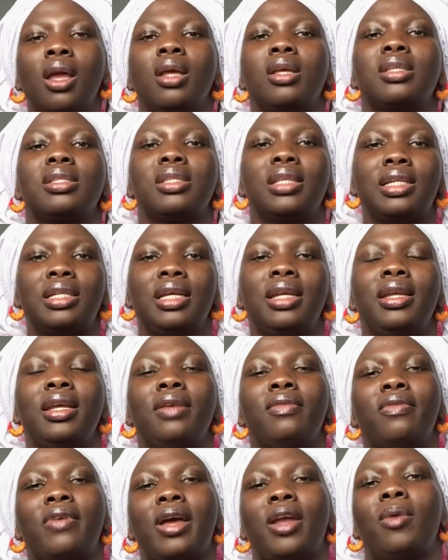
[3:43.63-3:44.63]
Certain
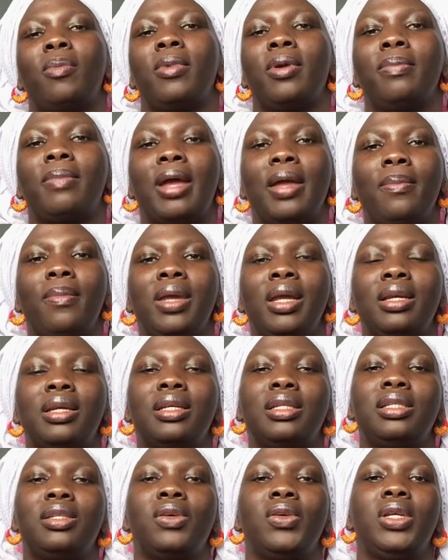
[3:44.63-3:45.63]
environment might make the
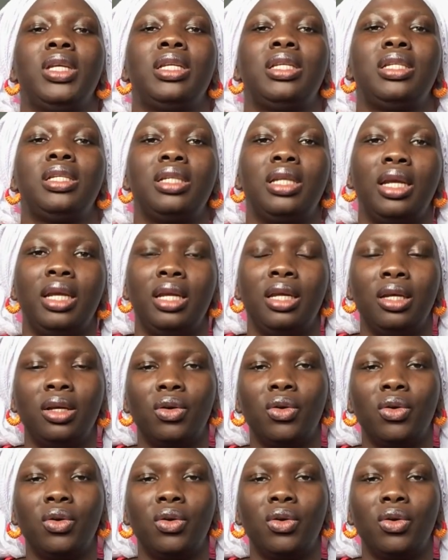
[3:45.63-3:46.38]
journey delay,